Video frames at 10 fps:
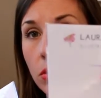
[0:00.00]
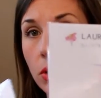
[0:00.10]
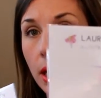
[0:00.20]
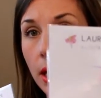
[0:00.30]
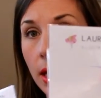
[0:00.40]

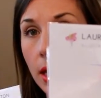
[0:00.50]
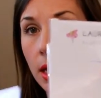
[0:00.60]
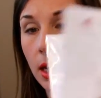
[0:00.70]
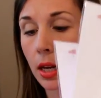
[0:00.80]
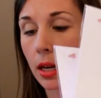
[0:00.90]

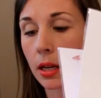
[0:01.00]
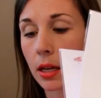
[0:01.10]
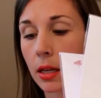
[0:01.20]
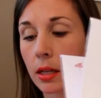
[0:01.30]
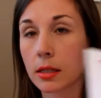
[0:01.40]
bouquet
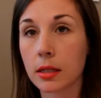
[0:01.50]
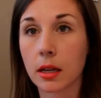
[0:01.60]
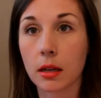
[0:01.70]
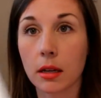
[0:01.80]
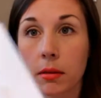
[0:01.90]
and
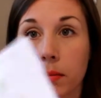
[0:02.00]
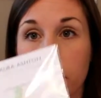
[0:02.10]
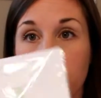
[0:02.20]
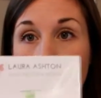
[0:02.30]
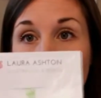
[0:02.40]

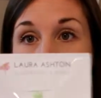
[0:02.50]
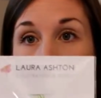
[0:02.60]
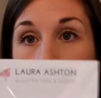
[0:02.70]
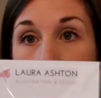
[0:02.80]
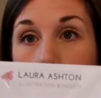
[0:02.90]
um,
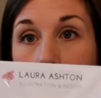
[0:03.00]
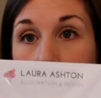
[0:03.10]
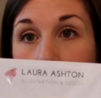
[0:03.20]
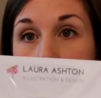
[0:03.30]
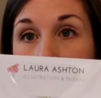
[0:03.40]

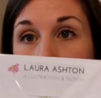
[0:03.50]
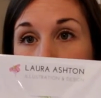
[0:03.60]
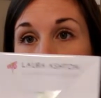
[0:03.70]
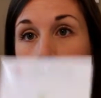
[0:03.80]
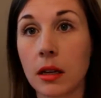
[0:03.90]
maple
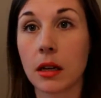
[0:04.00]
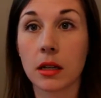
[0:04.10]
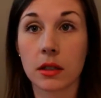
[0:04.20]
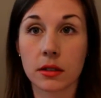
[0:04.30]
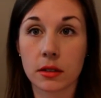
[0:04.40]
keys.
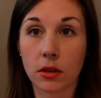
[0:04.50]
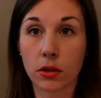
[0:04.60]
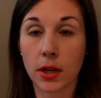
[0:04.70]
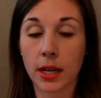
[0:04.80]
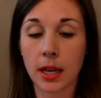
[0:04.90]

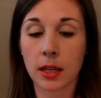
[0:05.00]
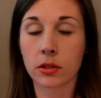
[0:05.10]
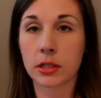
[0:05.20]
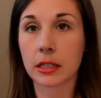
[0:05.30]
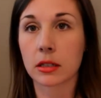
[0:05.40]
So again,
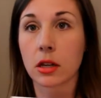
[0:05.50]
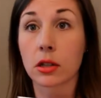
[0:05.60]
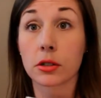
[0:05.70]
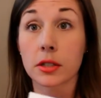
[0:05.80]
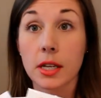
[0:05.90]
they're
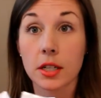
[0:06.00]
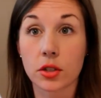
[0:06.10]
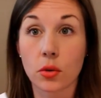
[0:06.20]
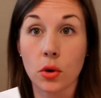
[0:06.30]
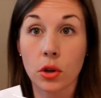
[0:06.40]
$6
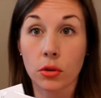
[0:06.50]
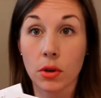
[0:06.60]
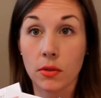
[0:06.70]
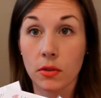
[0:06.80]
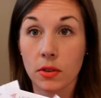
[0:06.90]
each or
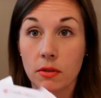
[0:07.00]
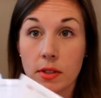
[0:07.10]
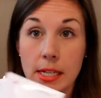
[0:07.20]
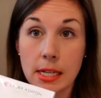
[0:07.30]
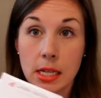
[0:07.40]
three for
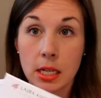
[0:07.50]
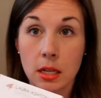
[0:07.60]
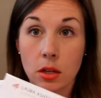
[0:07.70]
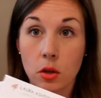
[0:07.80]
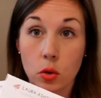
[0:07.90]

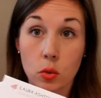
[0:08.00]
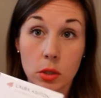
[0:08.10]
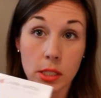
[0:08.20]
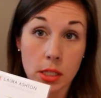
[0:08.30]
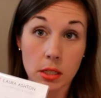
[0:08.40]
15
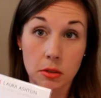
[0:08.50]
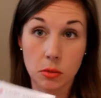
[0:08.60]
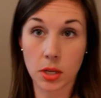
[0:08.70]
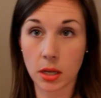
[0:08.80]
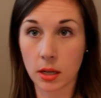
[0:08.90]
only this
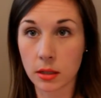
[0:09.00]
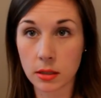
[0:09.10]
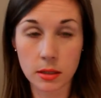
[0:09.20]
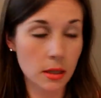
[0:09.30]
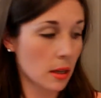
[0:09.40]

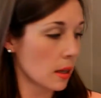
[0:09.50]
weekend.